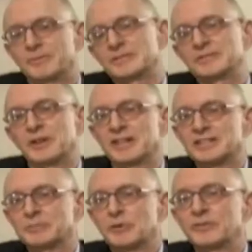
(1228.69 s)
first of all,
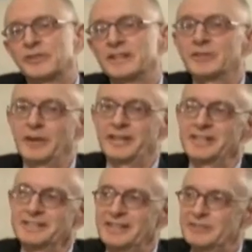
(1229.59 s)
it's more fun to write
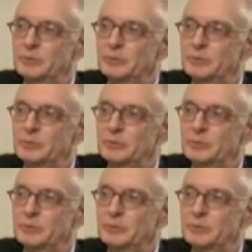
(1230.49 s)
it as a novel.